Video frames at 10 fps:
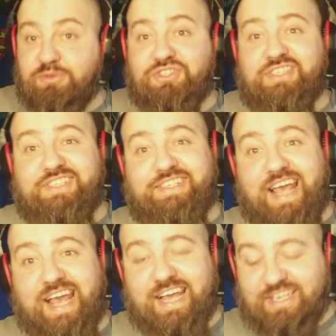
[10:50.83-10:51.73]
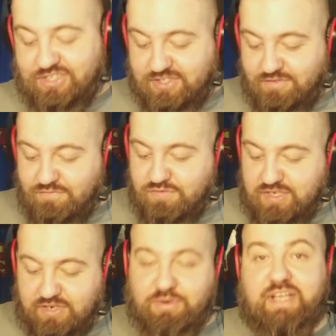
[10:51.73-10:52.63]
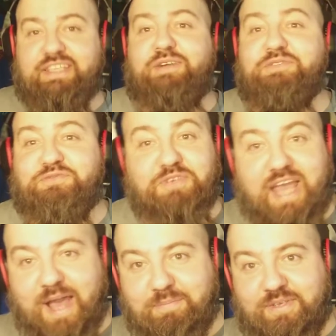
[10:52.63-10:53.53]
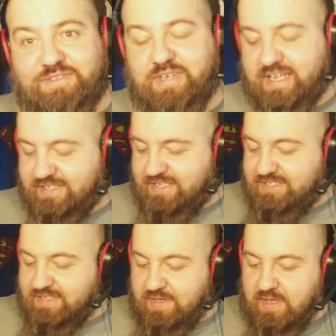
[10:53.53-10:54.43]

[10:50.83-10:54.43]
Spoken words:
which is actually really great, and I was really happy to get these.